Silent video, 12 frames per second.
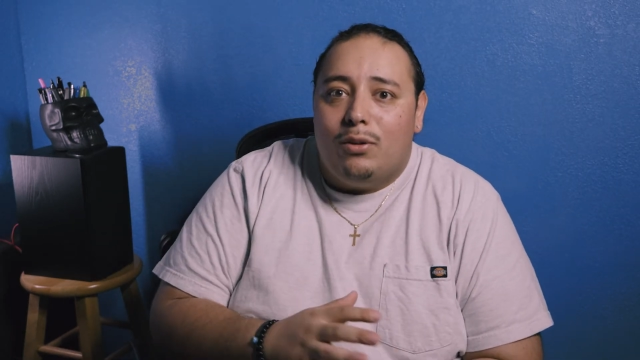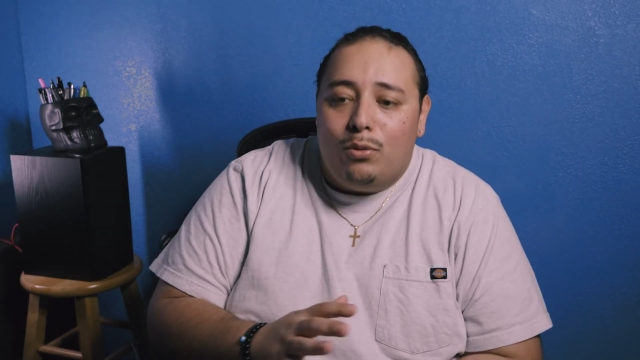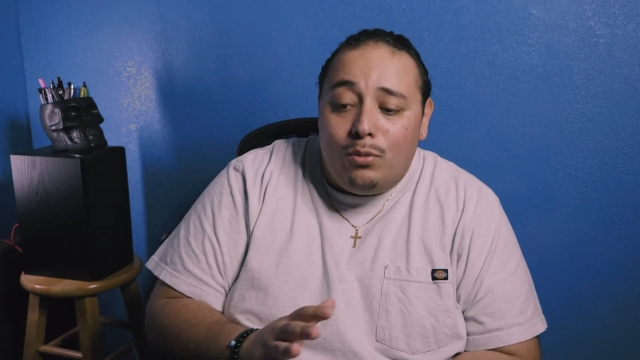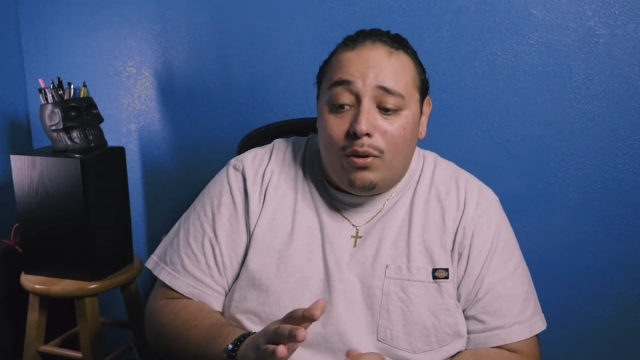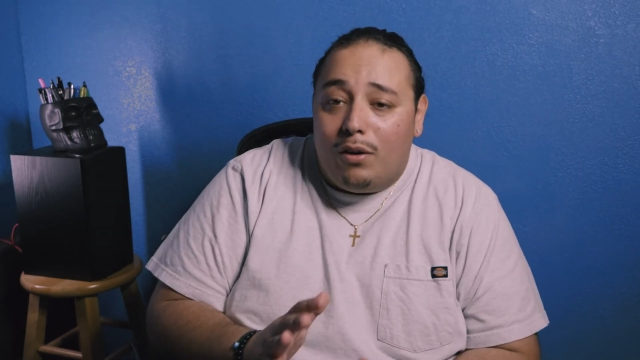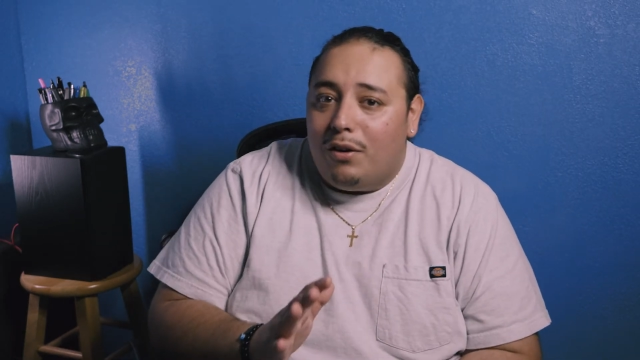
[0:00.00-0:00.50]

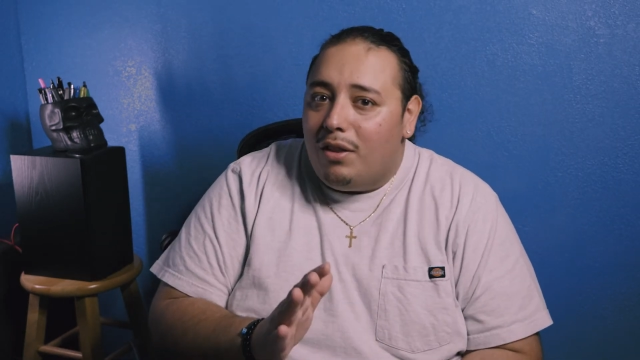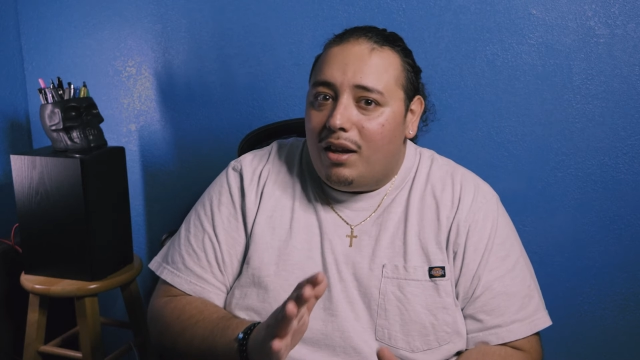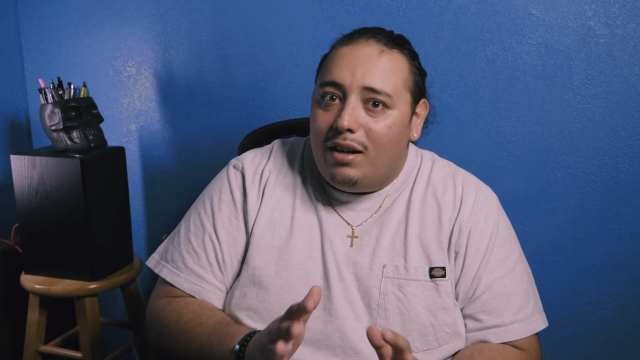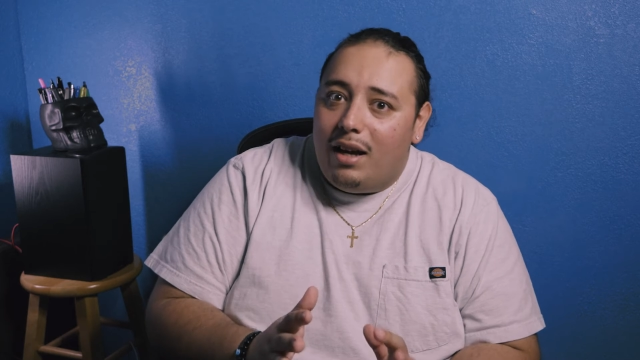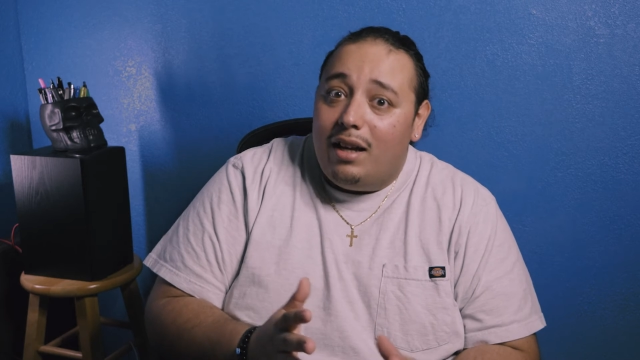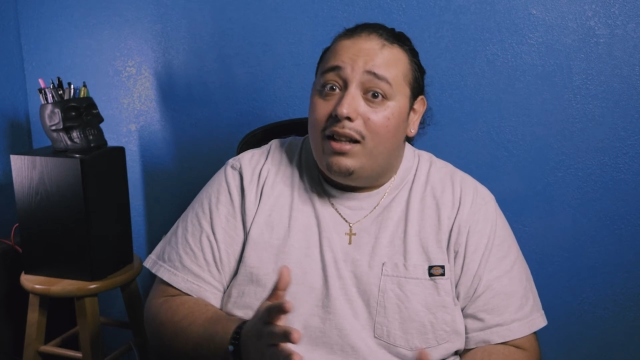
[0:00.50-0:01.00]
oh, are they
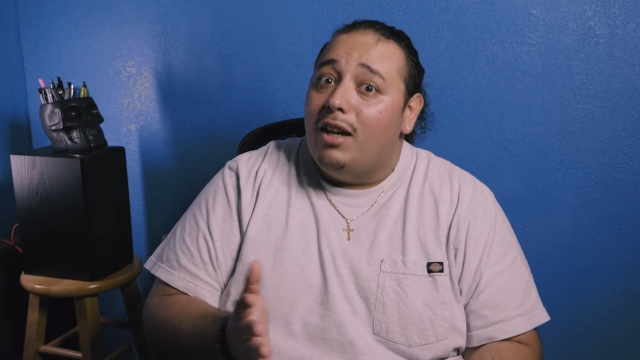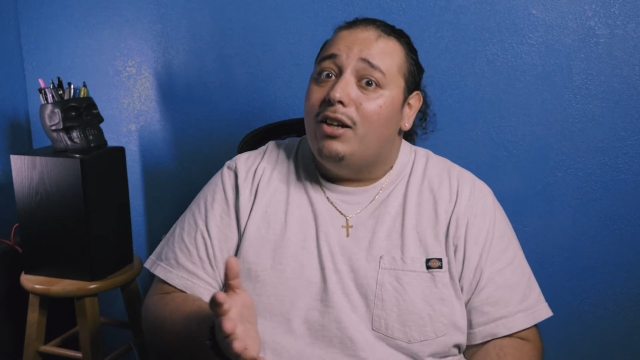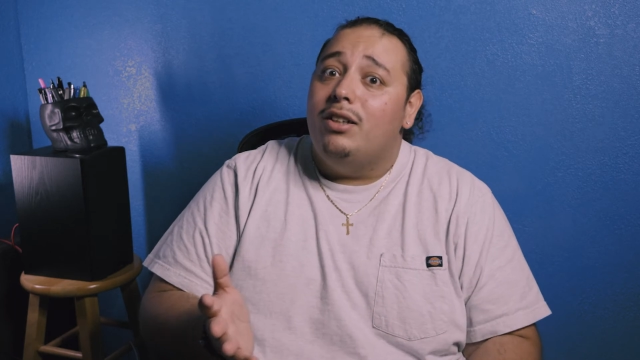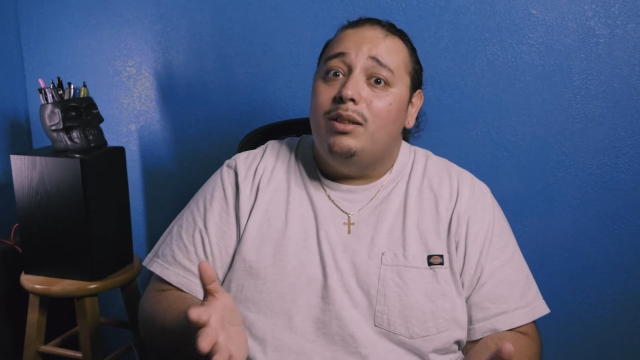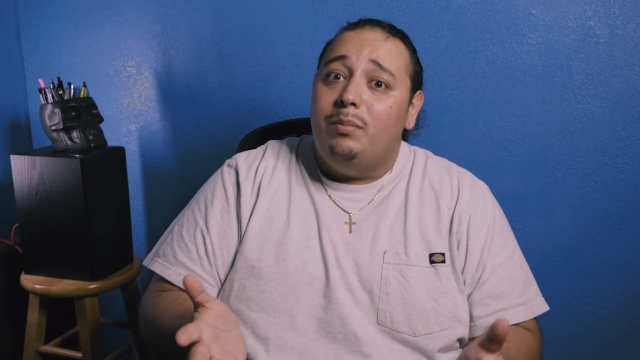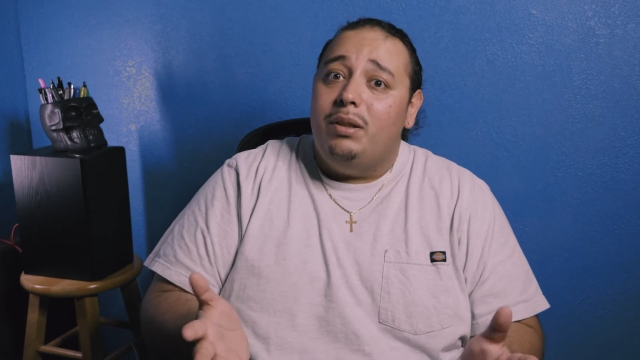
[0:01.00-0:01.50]
dead? They
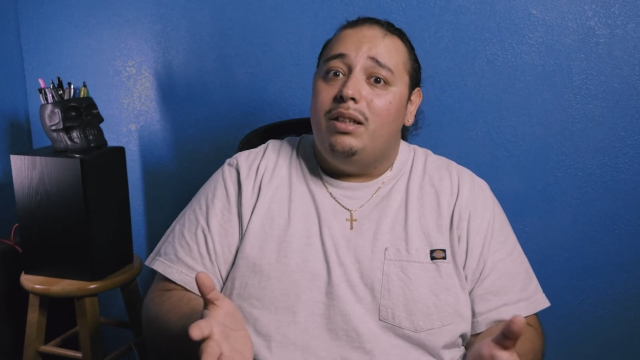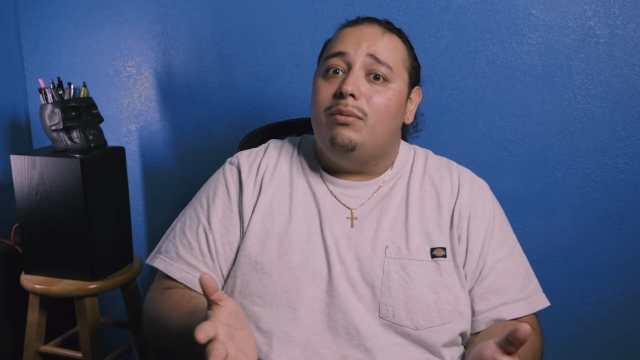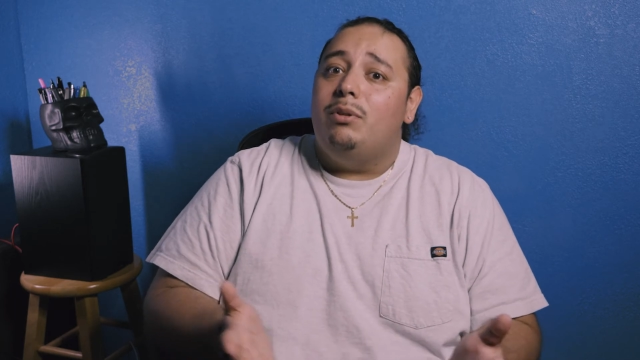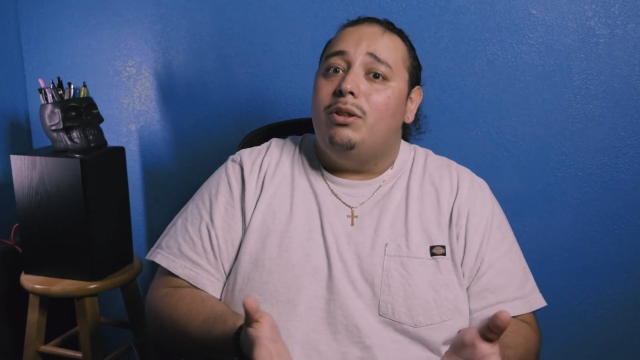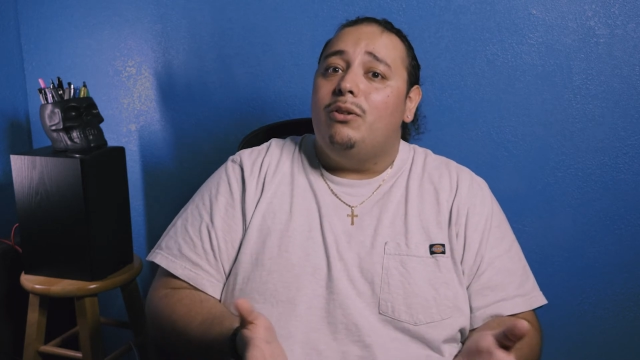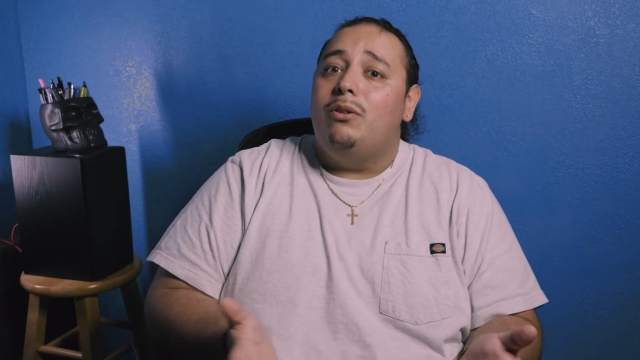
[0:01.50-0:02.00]
could be,
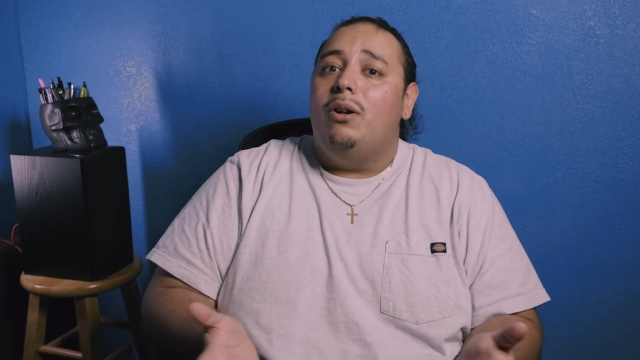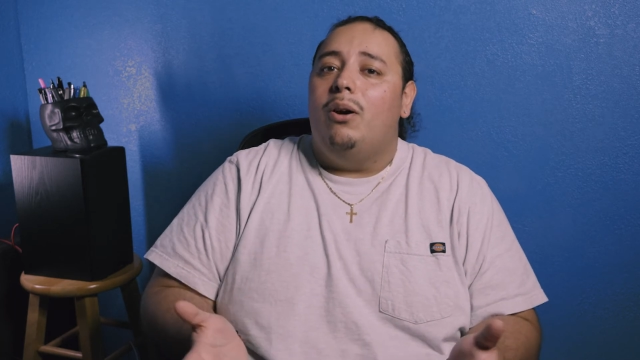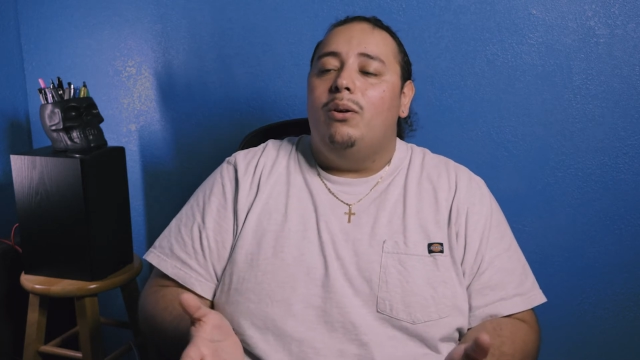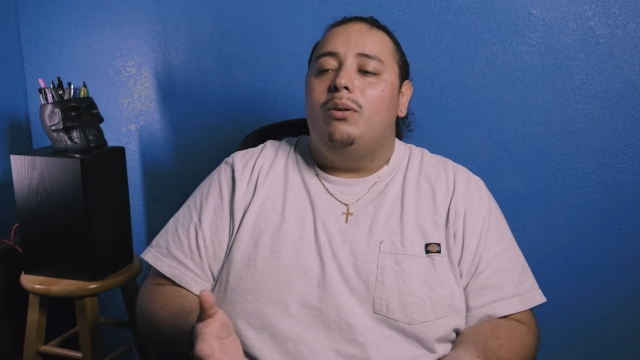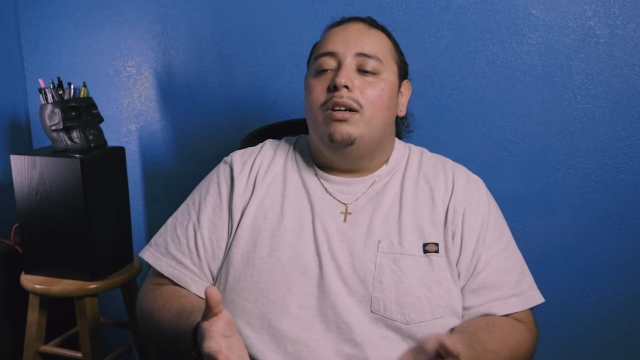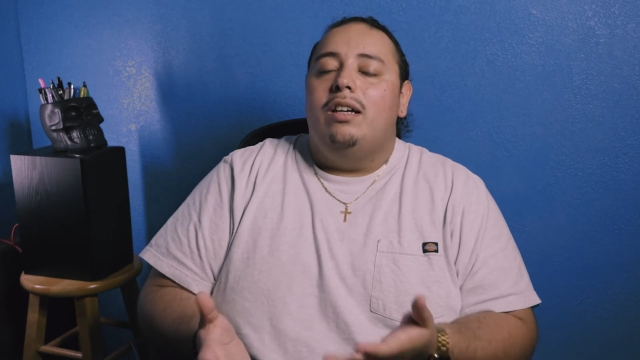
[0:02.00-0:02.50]
we don't
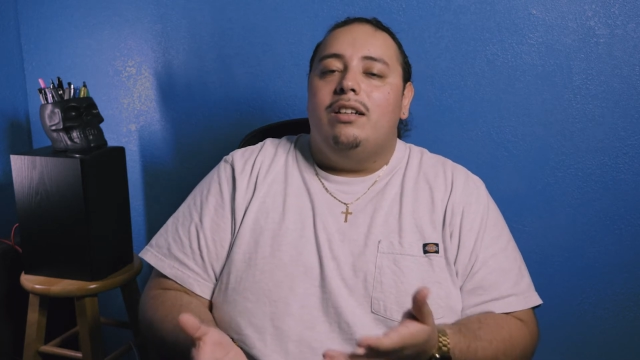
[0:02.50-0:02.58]
know.